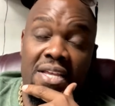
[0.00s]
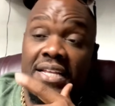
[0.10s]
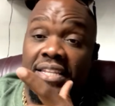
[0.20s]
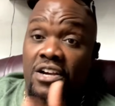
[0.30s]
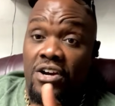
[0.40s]

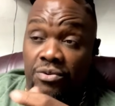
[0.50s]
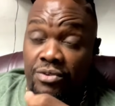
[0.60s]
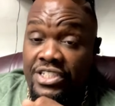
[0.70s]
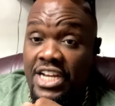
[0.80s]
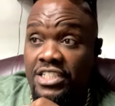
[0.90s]
They're going to
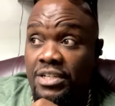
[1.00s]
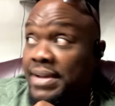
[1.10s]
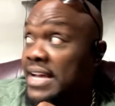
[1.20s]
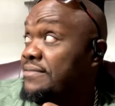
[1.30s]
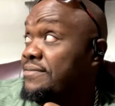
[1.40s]
reject your
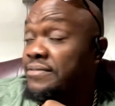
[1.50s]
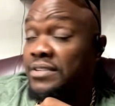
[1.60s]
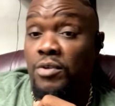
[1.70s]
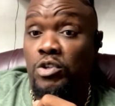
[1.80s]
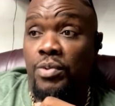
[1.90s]
bet for the
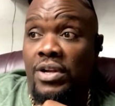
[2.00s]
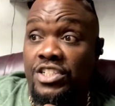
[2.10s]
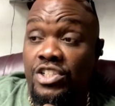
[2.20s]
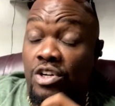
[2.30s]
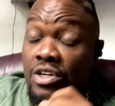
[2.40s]
most part, unless
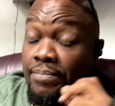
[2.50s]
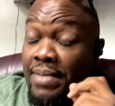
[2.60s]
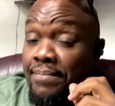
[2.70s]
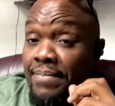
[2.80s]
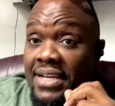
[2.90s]
you go to the
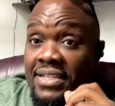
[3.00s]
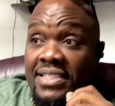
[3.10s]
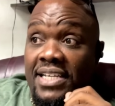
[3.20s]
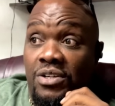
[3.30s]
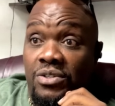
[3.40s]
big
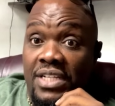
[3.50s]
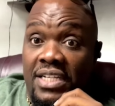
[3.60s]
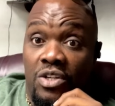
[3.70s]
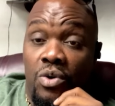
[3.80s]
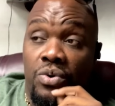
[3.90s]
casinos that
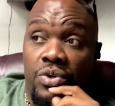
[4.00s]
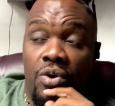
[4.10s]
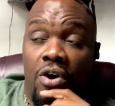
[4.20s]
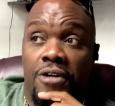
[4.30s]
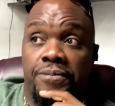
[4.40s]
know who you
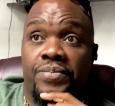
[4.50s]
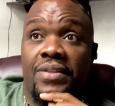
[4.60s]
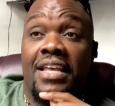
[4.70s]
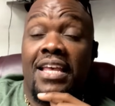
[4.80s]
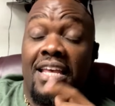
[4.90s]
are.
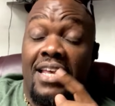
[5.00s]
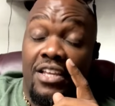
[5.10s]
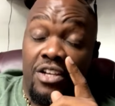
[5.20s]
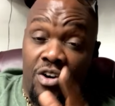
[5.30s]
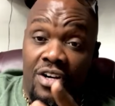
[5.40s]

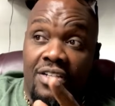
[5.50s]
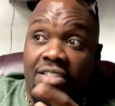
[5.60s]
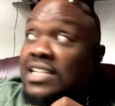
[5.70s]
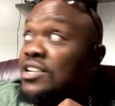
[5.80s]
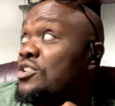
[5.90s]
Go to the
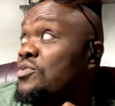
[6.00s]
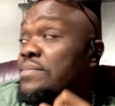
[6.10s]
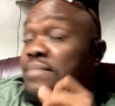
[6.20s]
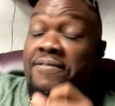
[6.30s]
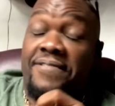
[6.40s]
casino, you want to
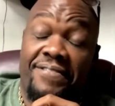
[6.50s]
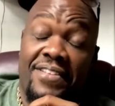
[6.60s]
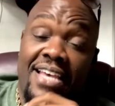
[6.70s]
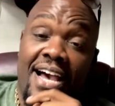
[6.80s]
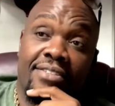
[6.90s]
bet
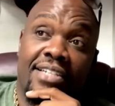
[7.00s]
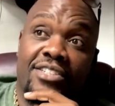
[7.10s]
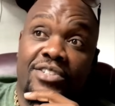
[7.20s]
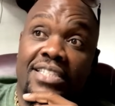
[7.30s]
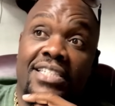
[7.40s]
$50,000
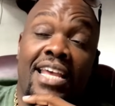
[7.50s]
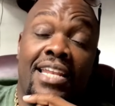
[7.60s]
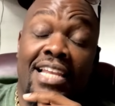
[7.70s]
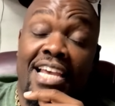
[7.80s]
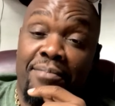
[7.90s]
on a
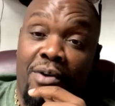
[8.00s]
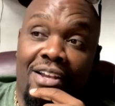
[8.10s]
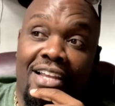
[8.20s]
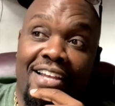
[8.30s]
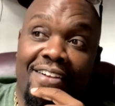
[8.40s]
10-leg
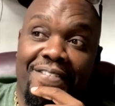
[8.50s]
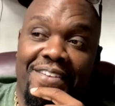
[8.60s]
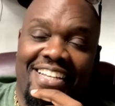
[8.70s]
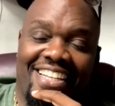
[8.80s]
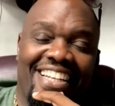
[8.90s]
parlay.
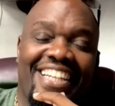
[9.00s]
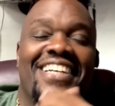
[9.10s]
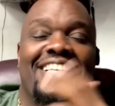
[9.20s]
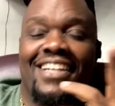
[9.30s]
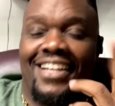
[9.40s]

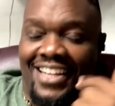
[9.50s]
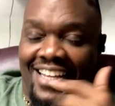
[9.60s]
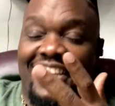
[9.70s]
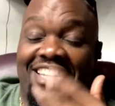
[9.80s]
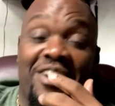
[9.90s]

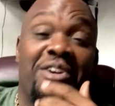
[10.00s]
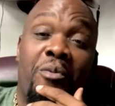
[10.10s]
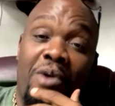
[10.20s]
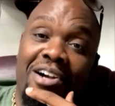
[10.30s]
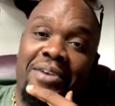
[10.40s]
They're going to
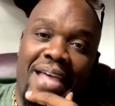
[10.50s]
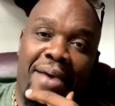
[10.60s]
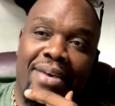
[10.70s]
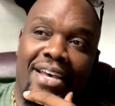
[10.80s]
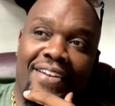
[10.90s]
welcome that bet.